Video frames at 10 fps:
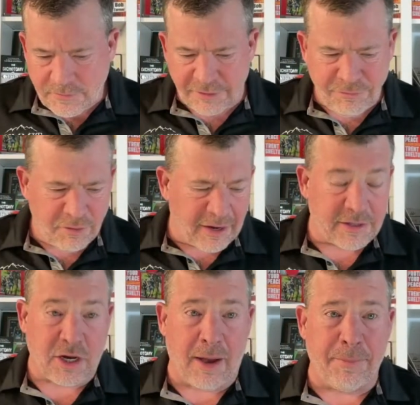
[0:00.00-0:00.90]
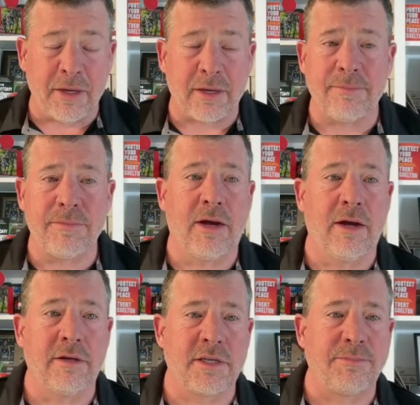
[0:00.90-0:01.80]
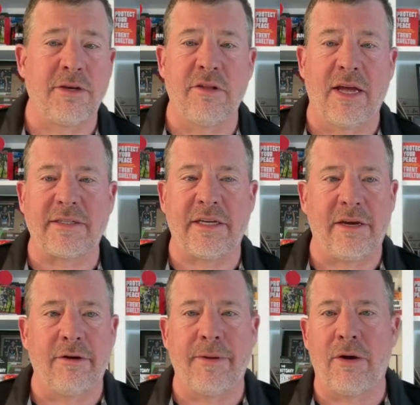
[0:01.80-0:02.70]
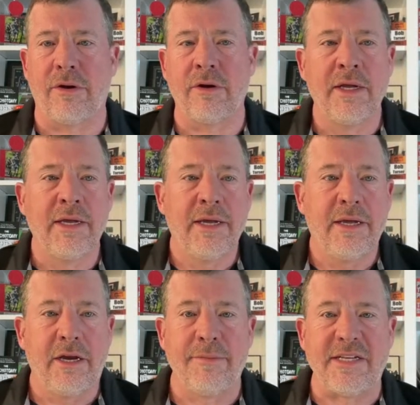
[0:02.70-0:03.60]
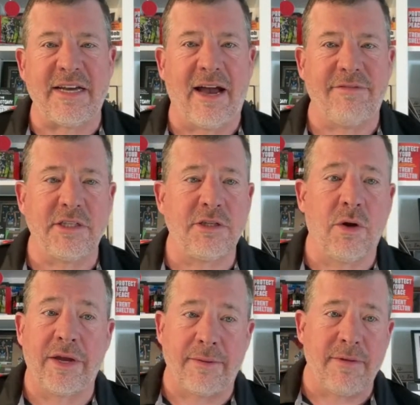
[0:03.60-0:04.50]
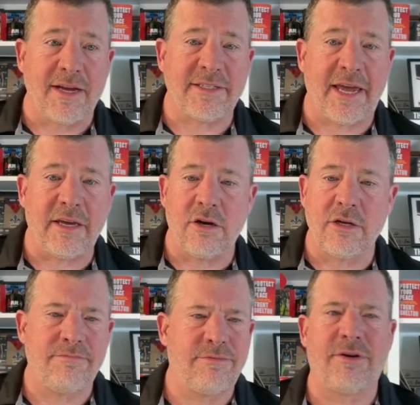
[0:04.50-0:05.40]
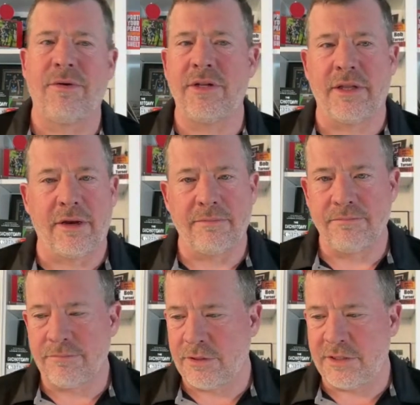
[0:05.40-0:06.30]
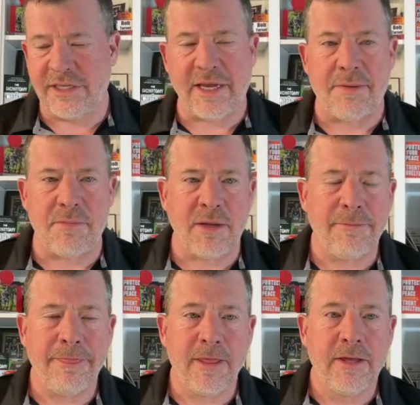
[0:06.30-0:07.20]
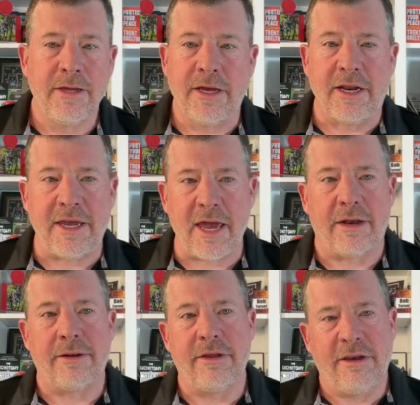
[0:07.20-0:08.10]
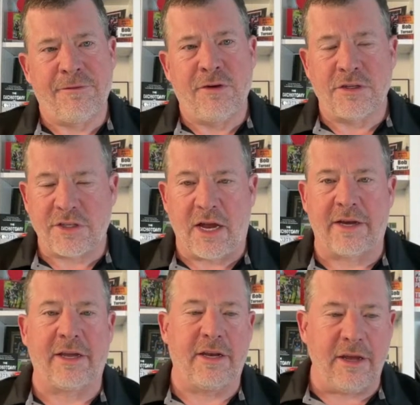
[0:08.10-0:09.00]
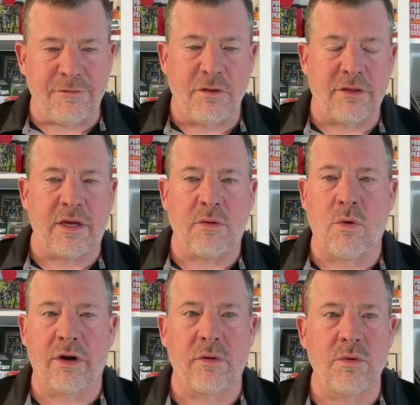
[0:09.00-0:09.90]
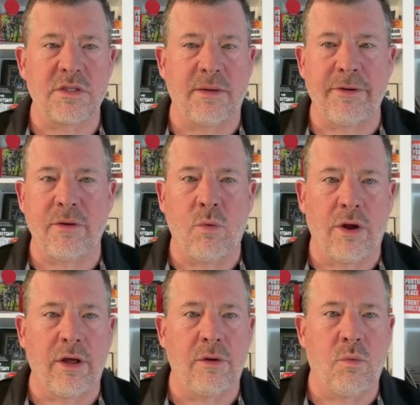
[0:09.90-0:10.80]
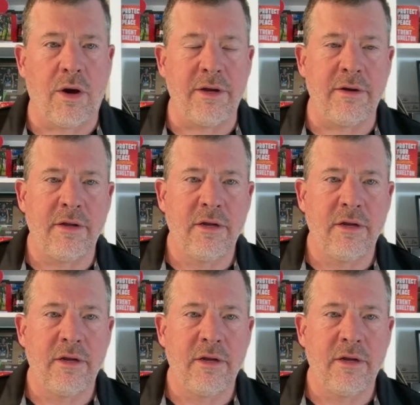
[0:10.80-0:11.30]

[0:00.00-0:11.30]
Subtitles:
If you got a topic, something you'd like to hear about or hear me dive into or get my take on, throw it in there. DM me. And again, if you're stuck and if you think working with somebody one-on-one